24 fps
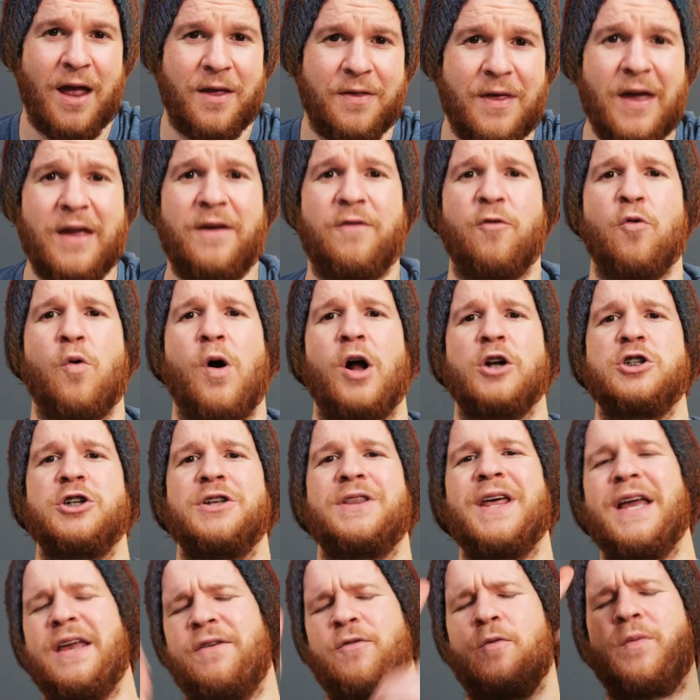Thank you for watching.
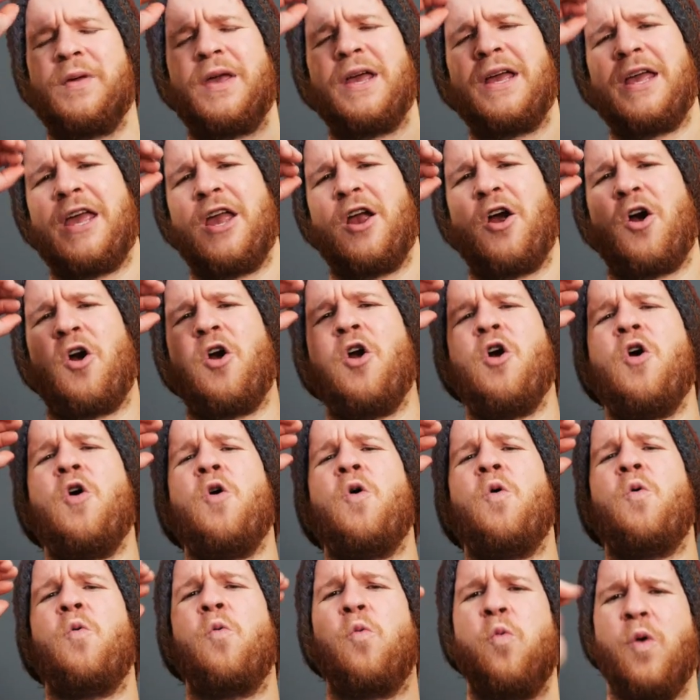Thank you for being here.
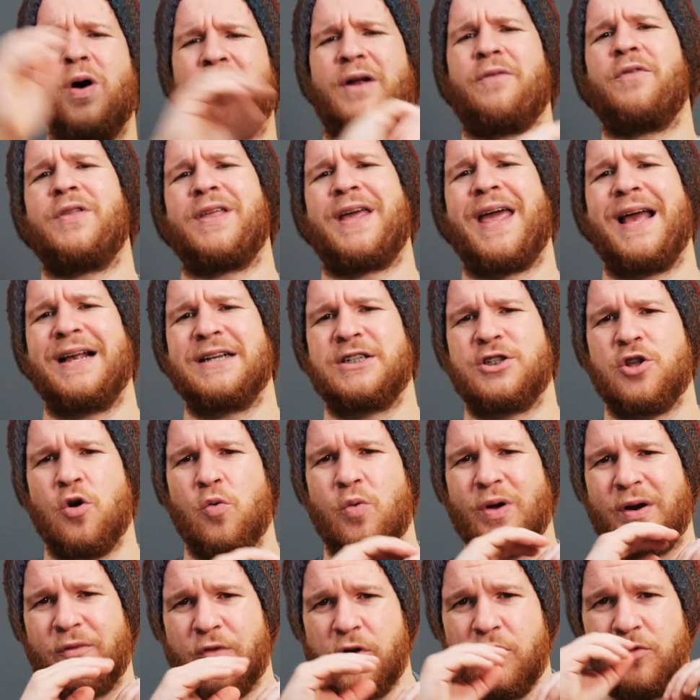Whatever the case, though,
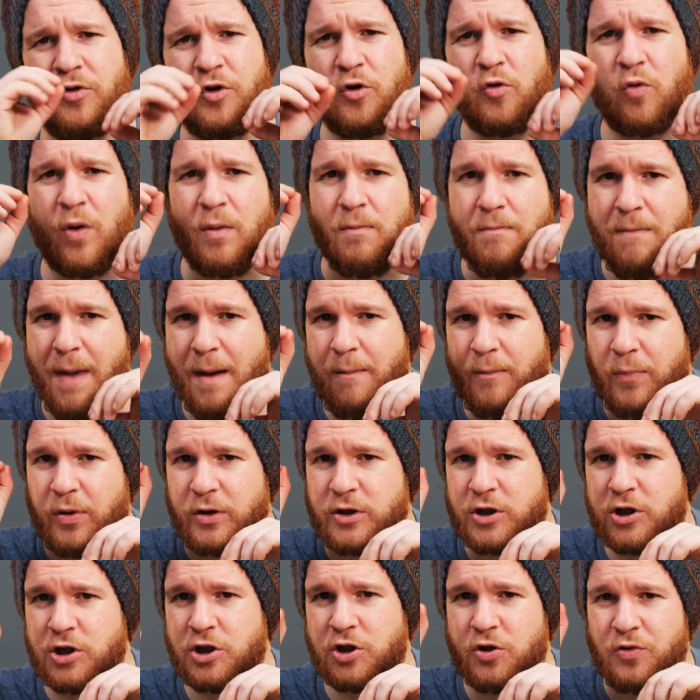whatever you do, remember
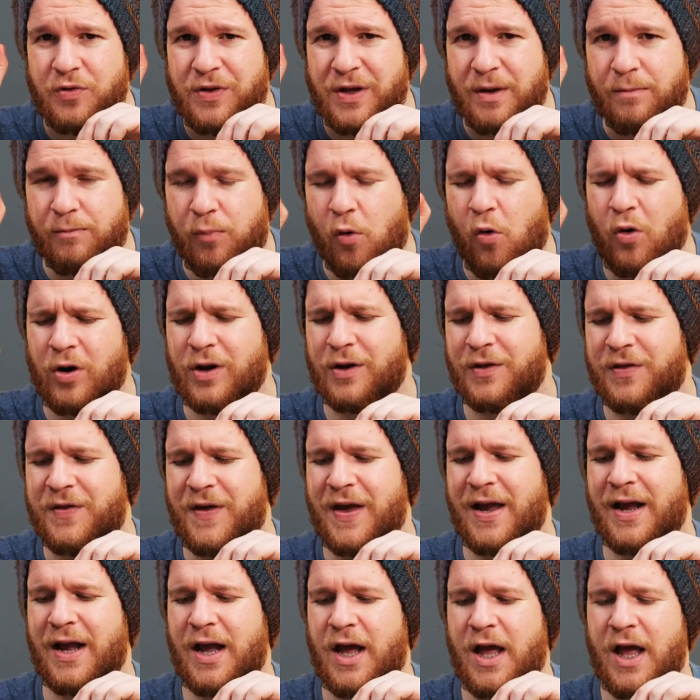to do the important
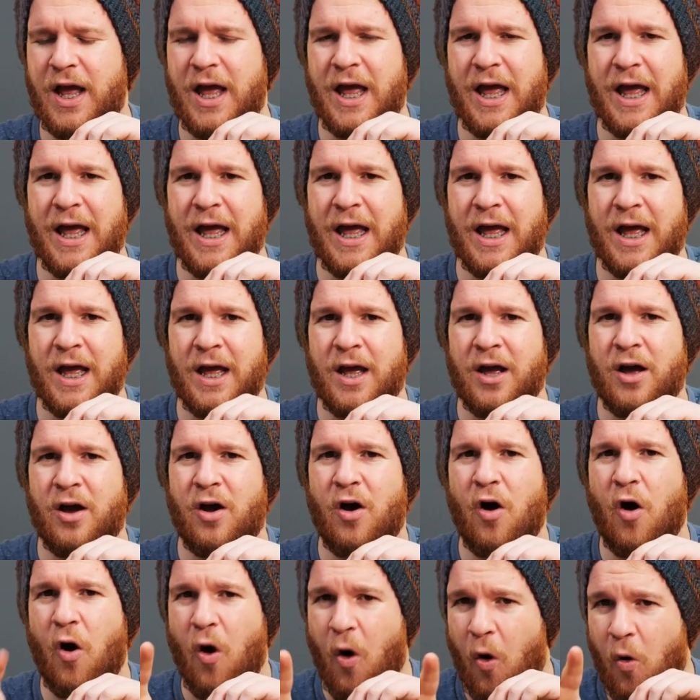thing.
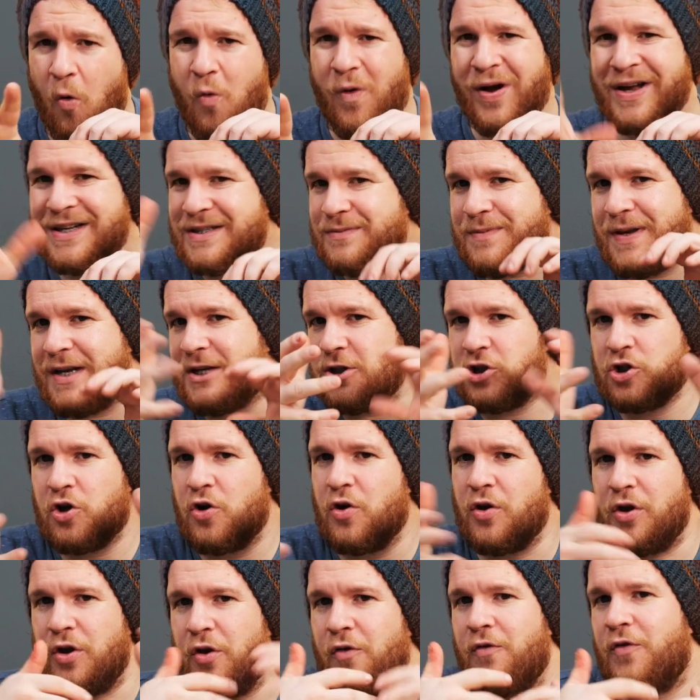Always make
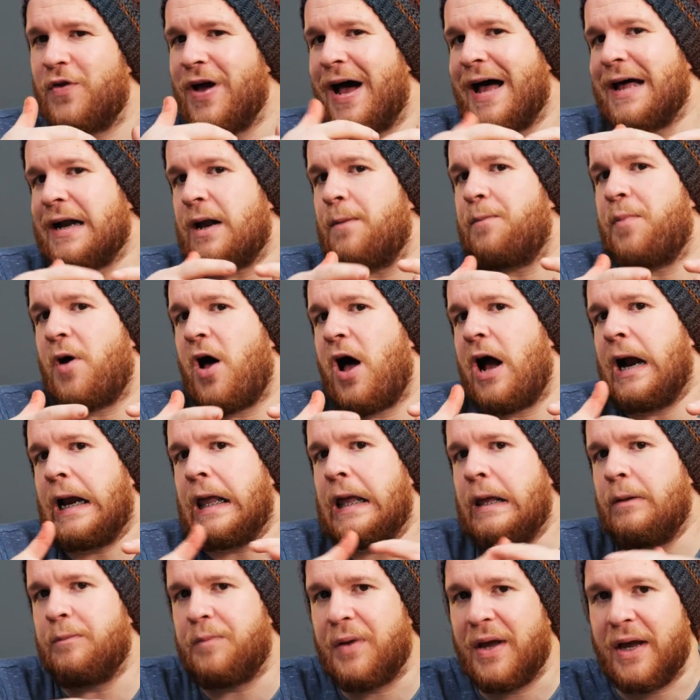sure you've got a
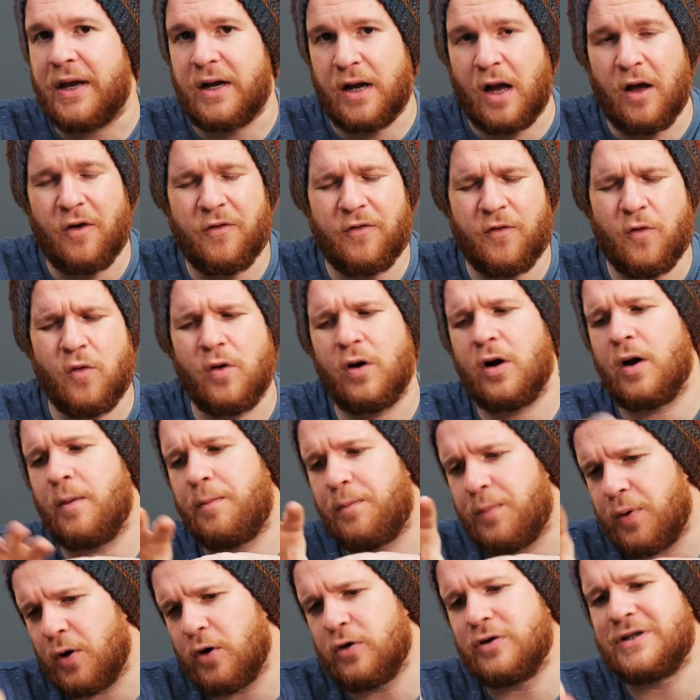pocket big enough, or a
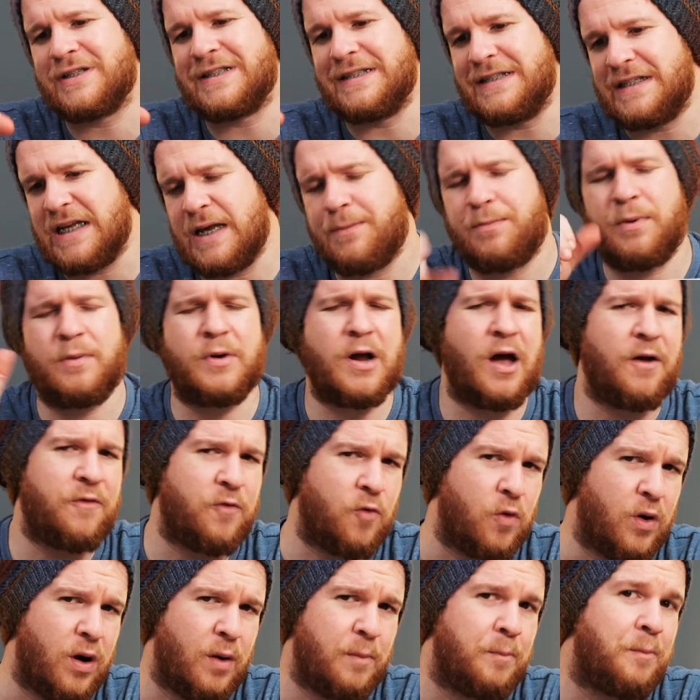purse deep enough,
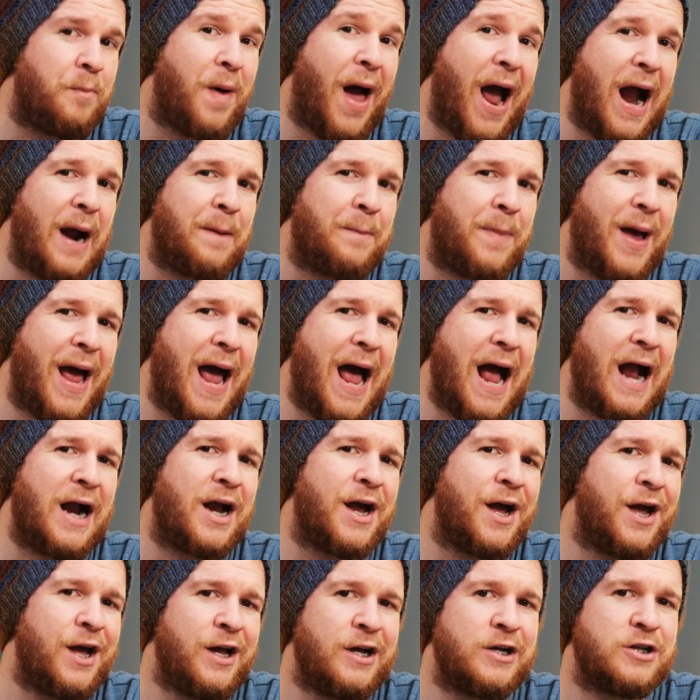or a backpack
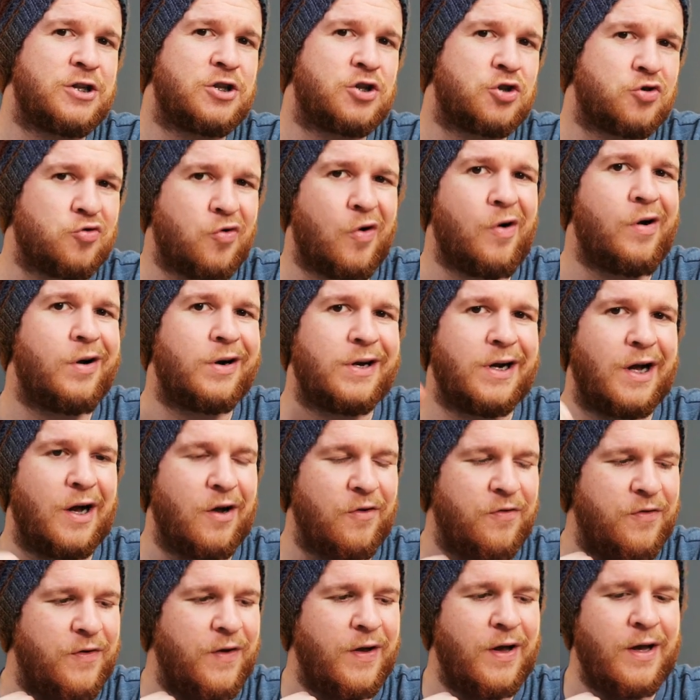strong
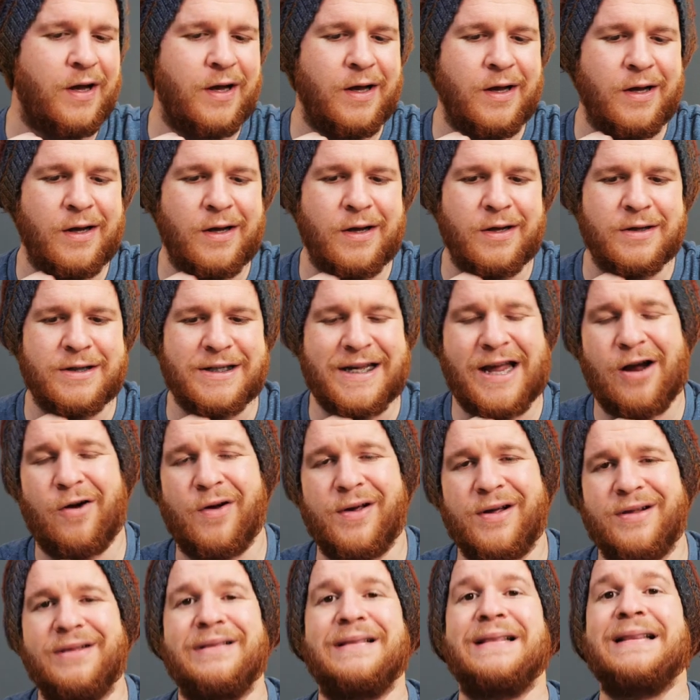enough to
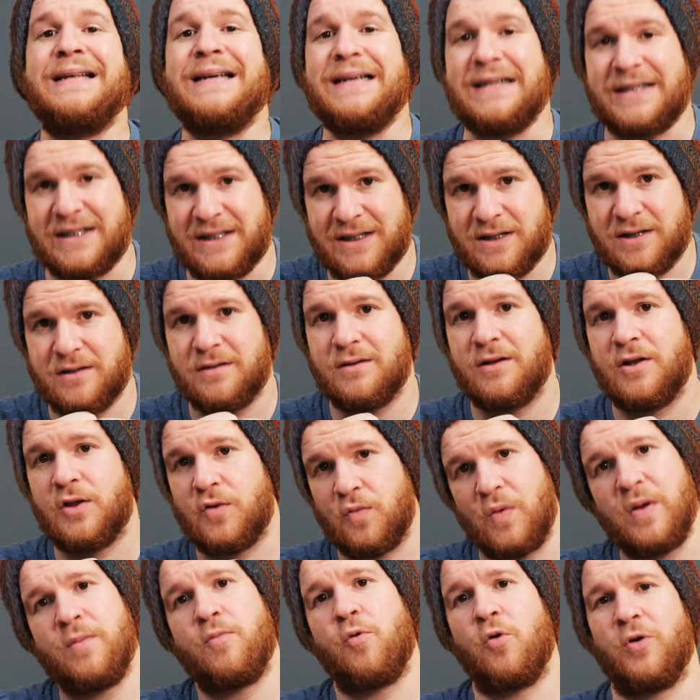carry at least
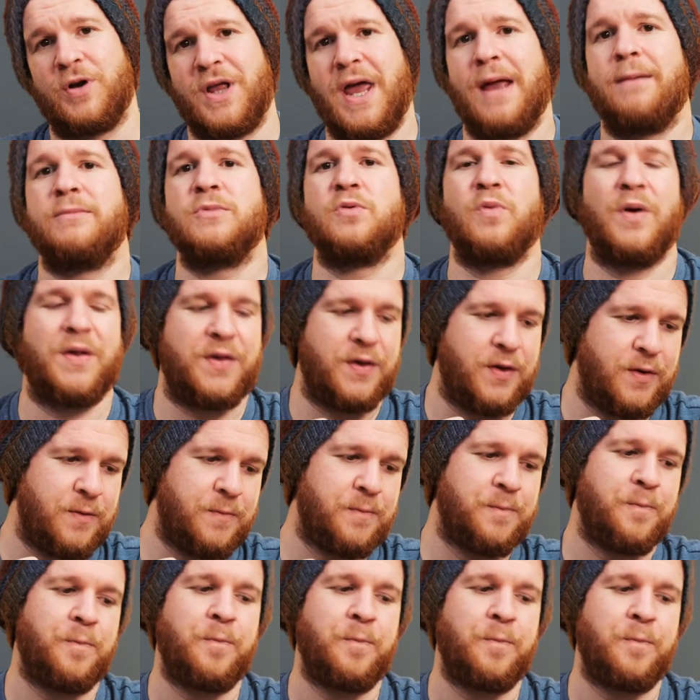3 board games with you.